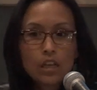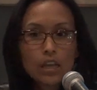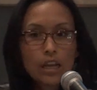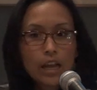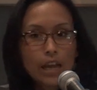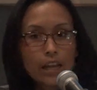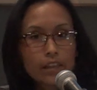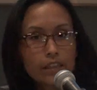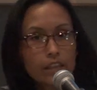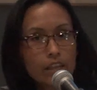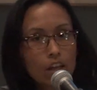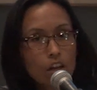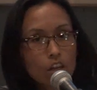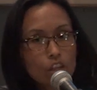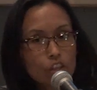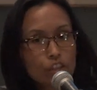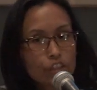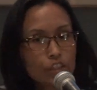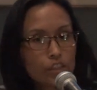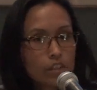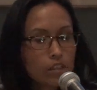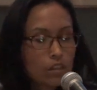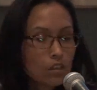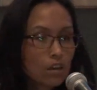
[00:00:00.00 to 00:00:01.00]
At the
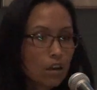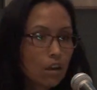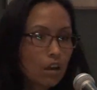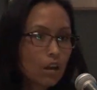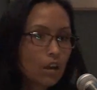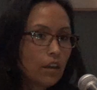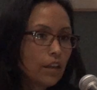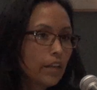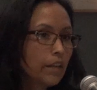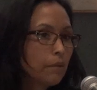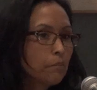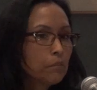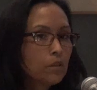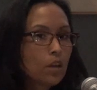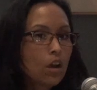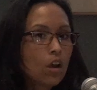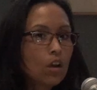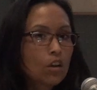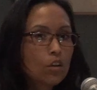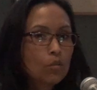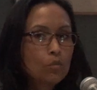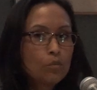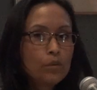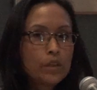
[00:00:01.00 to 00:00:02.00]
auction,
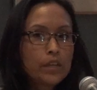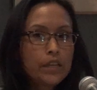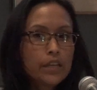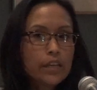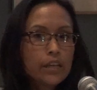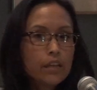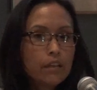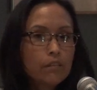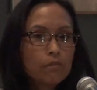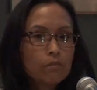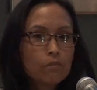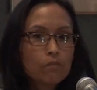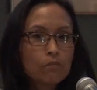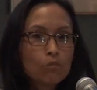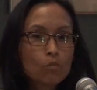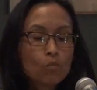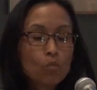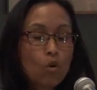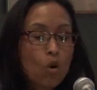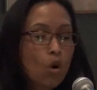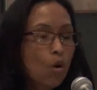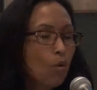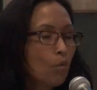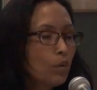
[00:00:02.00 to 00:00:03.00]
HimDoc, we
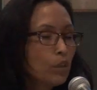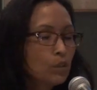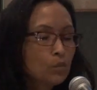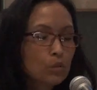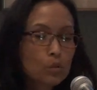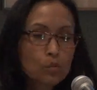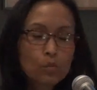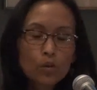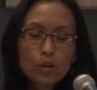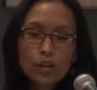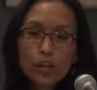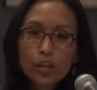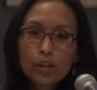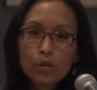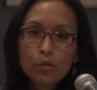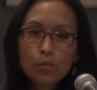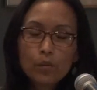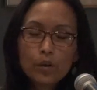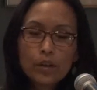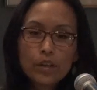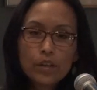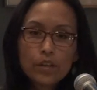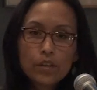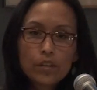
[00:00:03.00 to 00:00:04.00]
always were working
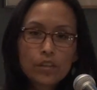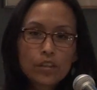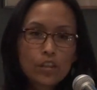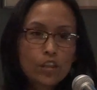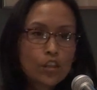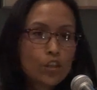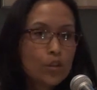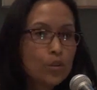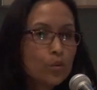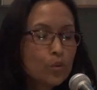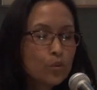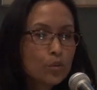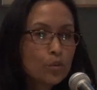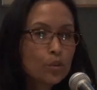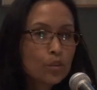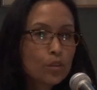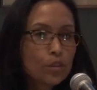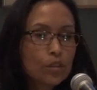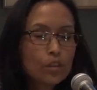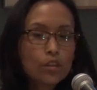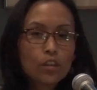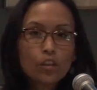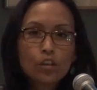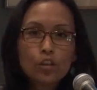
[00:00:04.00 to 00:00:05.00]
with the youth,
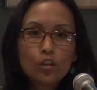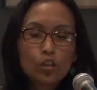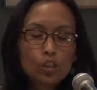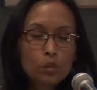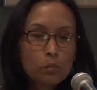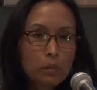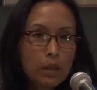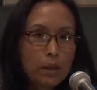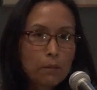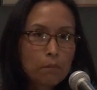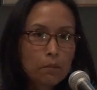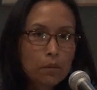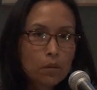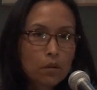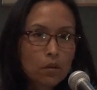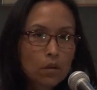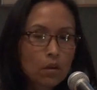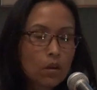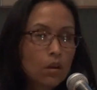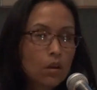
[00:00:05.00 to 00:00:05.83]
the newspaper,